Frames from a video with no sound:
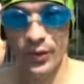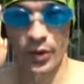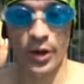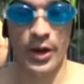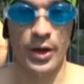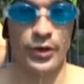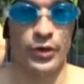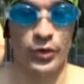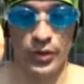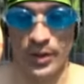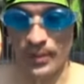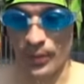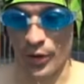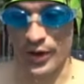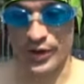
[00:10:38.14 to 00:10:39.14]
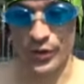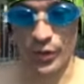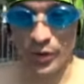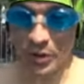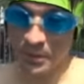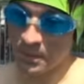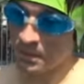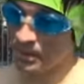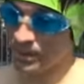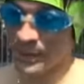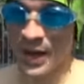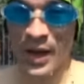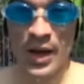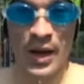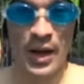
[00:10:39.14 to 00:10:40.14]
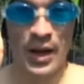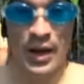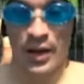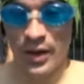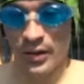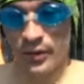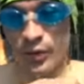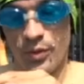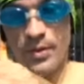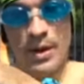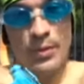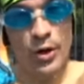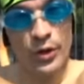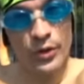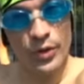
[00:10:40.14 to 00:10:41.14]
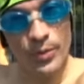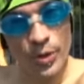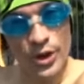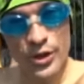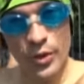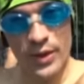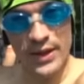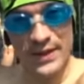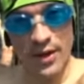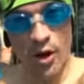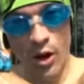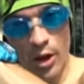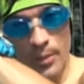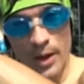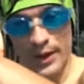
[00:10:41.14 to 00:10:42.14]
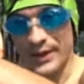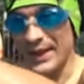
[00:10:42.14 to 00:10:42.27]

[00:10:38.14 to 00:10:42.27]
to learn how to swim breaststroke. Remember the breaststroke is all about